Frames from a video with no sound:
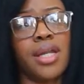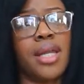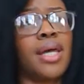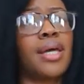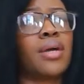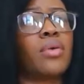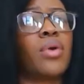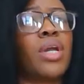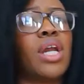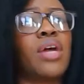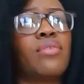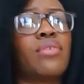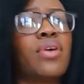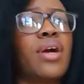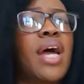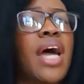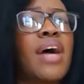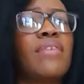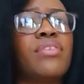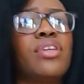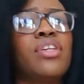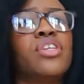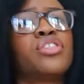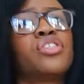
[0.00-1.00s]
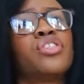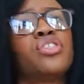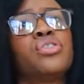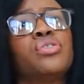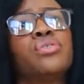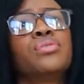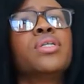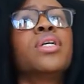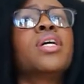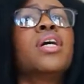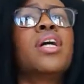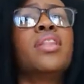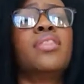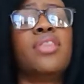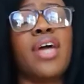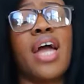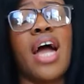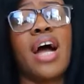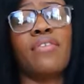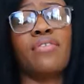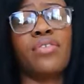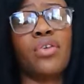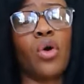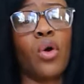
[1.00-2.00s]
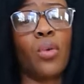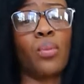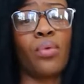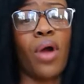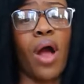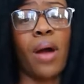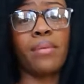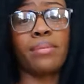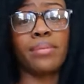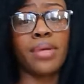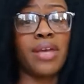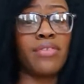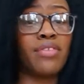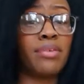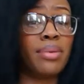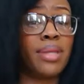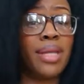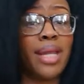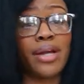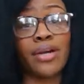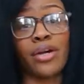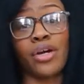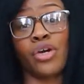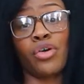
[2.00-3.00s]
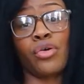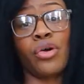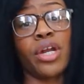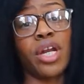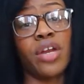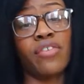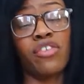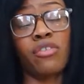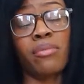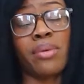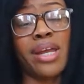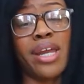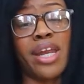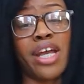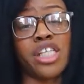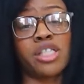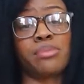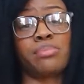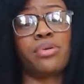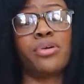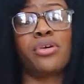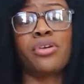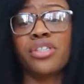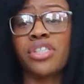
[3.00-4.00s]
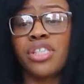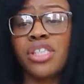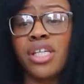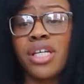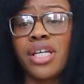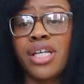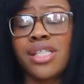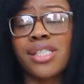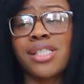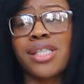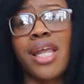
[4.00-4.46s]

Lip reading: Like whenever I have an issue, they have no problem giving me like a credit for my next purchase.